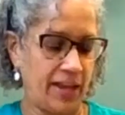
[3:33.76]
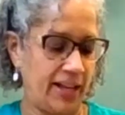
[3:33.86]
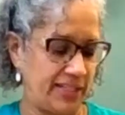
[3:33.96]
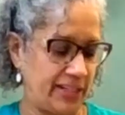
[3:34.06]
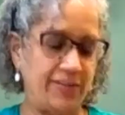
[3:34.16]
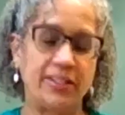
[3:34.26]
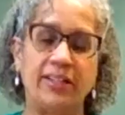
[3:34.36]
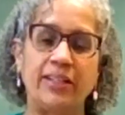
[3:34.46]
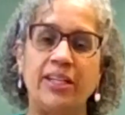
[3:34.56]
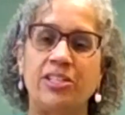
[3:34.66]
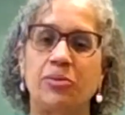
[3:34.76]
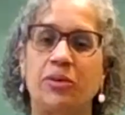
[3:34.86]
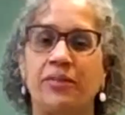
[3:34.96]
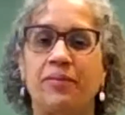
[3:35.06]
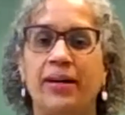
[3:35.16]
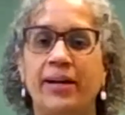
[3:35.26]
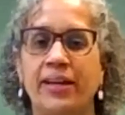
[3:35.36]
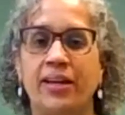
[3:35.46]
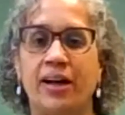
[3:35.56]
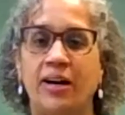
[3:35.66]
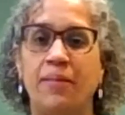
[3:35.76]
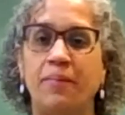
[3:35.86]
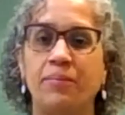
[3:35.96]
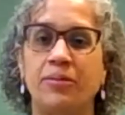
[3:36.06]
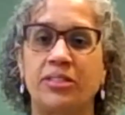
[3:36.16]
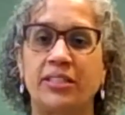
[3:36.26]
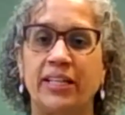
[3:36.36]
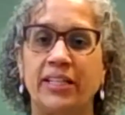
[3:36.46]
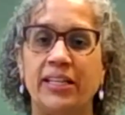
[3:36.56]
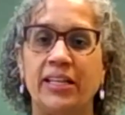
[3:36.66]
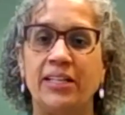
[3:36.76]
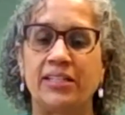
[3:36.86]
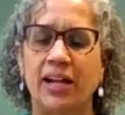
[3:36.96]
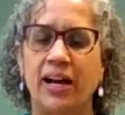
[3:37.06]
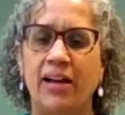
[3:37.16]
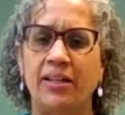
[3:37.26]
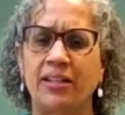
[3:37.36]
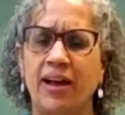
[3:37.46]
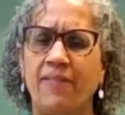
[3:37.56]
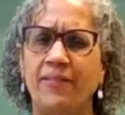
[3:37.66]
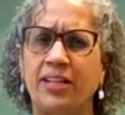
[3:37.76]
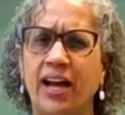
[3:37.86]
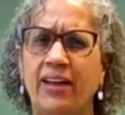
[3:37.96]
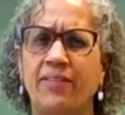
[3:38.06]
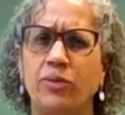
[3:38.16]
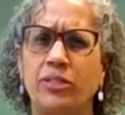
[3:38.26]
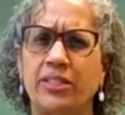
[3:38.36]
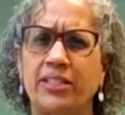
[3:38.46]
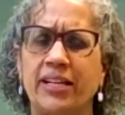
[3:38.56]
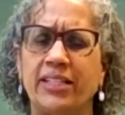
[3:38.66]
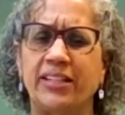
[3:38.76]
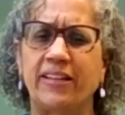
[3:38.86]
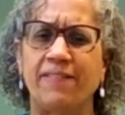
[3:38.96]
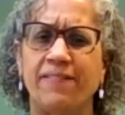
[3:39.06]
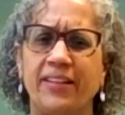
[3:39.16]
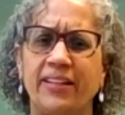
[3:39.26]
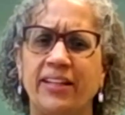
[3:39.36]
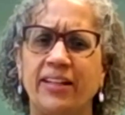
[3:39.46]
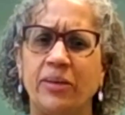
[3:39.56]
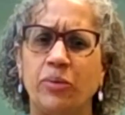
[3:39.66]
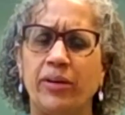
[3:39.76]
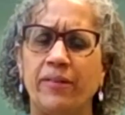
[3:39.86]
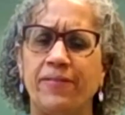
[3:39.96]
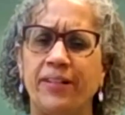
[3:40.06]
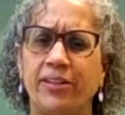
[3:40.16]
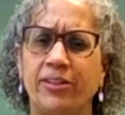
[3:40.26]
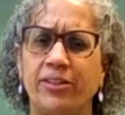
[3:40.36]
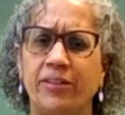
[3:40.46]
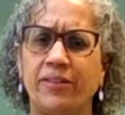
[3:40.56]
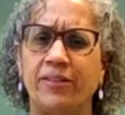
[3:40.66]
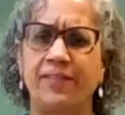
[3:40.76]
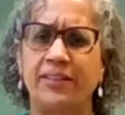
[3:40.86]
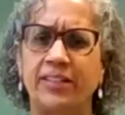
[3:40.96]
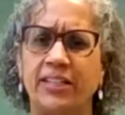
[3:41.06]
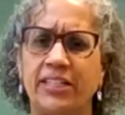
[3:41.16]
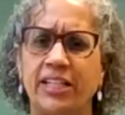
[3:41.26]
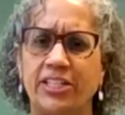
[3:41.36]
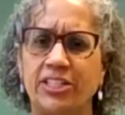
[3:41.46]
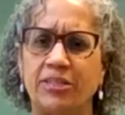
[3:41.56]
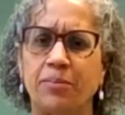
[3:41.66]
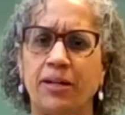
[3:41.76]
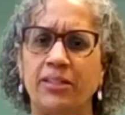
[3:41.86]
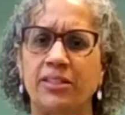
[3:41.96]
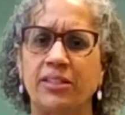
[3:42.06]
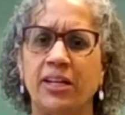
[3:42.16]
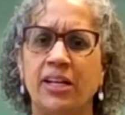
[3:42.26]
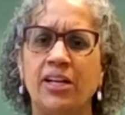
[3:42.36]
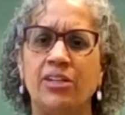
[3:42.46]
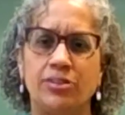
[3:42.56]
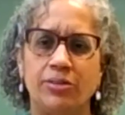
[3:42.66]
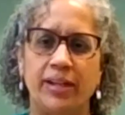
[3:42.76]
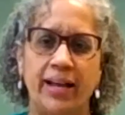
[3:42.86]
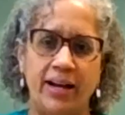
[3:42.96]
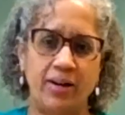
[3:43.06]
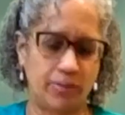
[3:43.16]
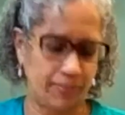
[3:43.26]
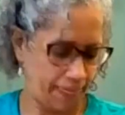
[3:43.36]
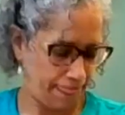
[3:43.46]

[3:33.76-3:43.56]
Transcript: As I've done each one of my techniques, I kind of was assessing and feeling like where it felt good, if I felt any tension spots. So now